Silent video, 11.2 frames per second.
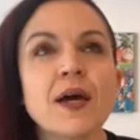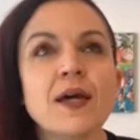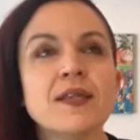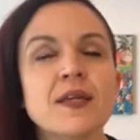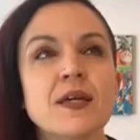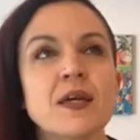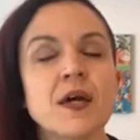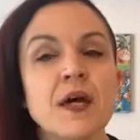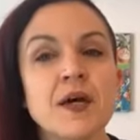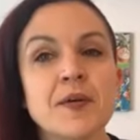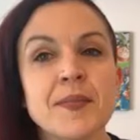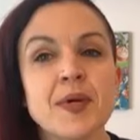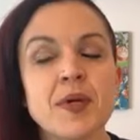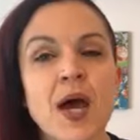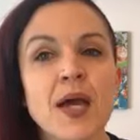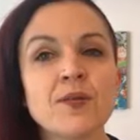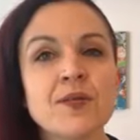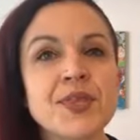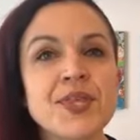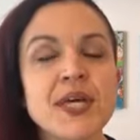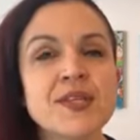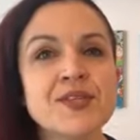I think, I don't
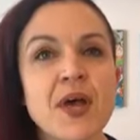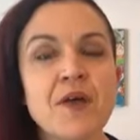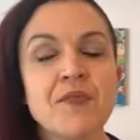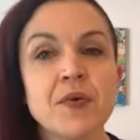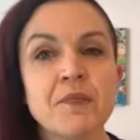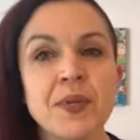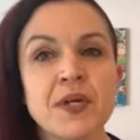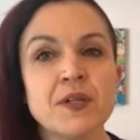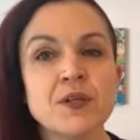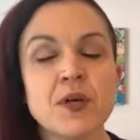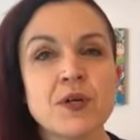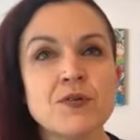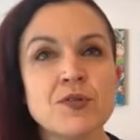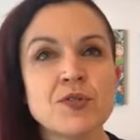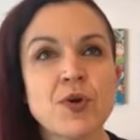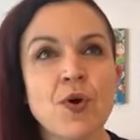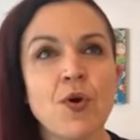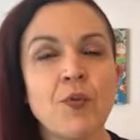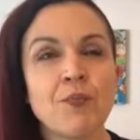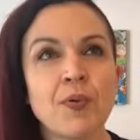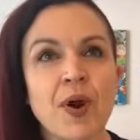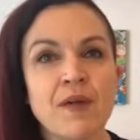think it's ever been
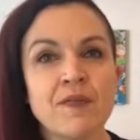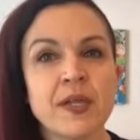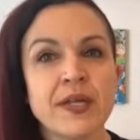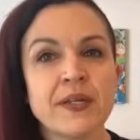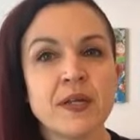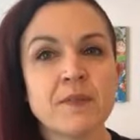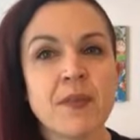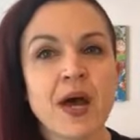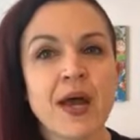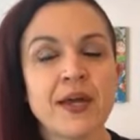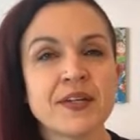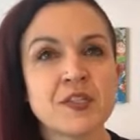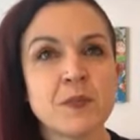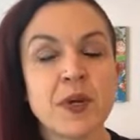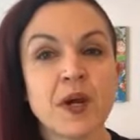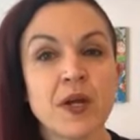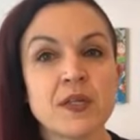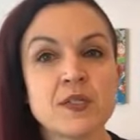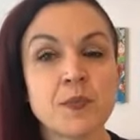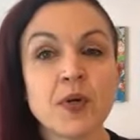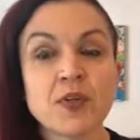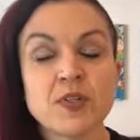so prevalent in my
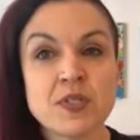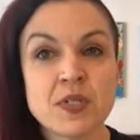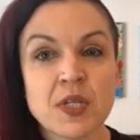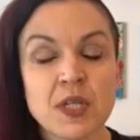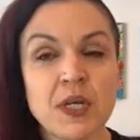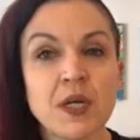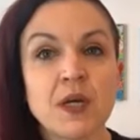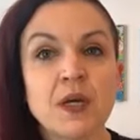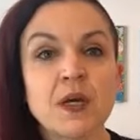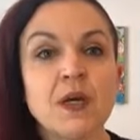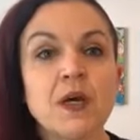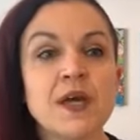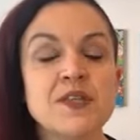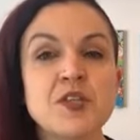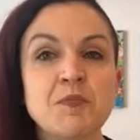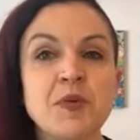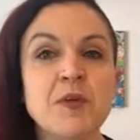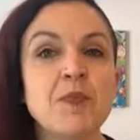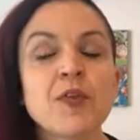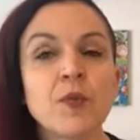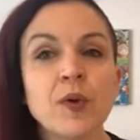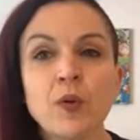experience personally, and to the people
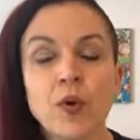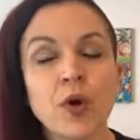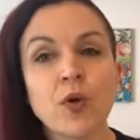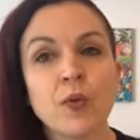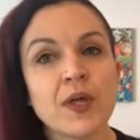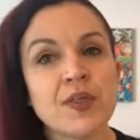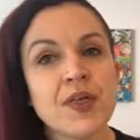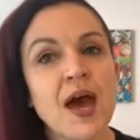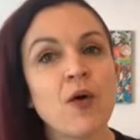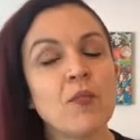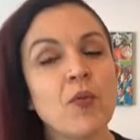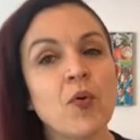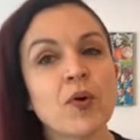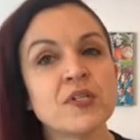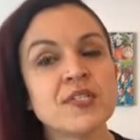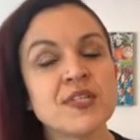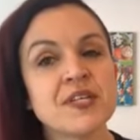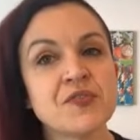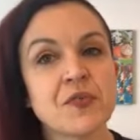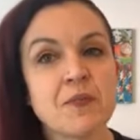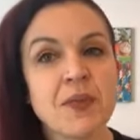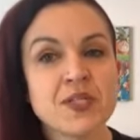that we work with, how important it is
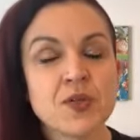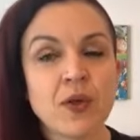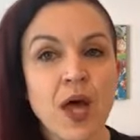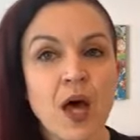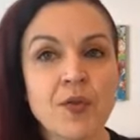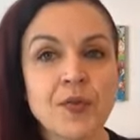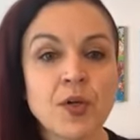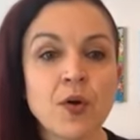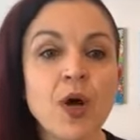for mental health.